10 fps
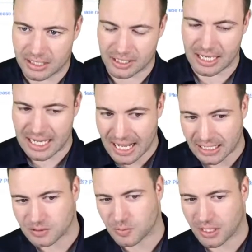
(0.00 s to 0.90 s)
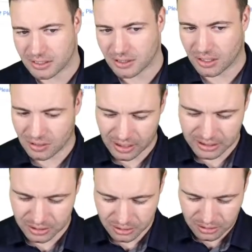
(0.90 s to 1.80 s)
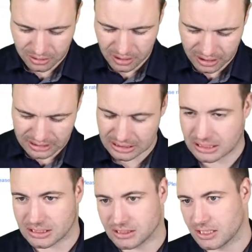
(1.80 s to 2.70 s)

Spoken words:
The next one that I like to utilize is,